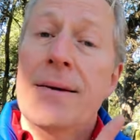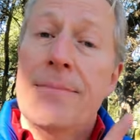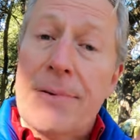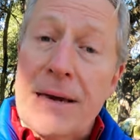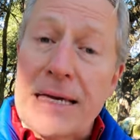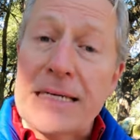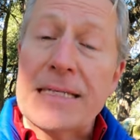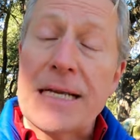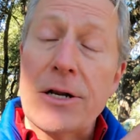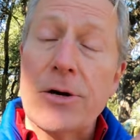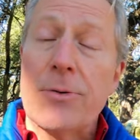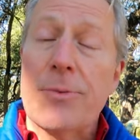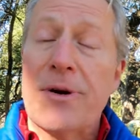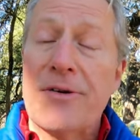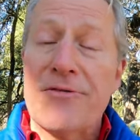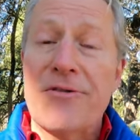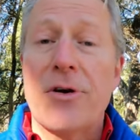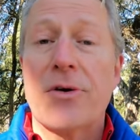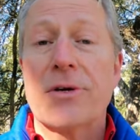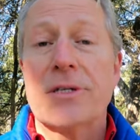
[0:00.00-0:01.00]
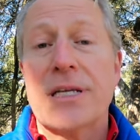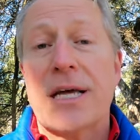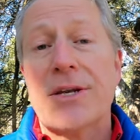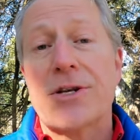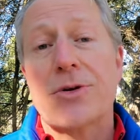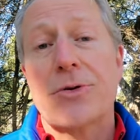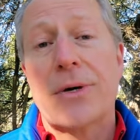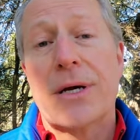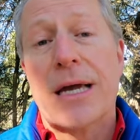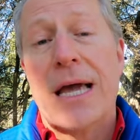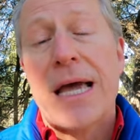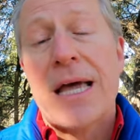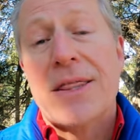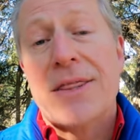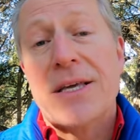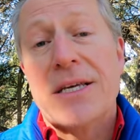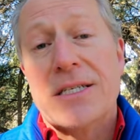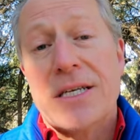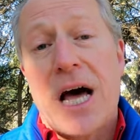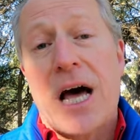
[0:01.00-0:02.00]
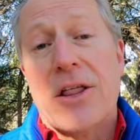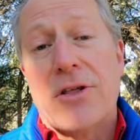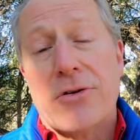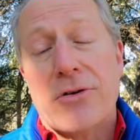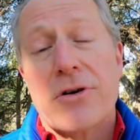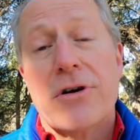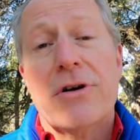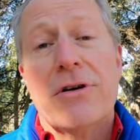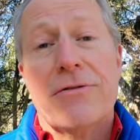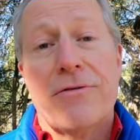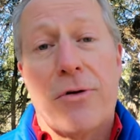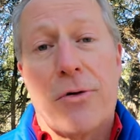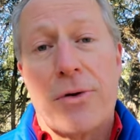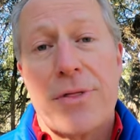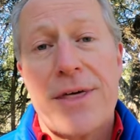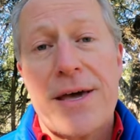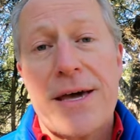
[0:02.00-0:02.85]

because I know I'm going to focus on doing these other 4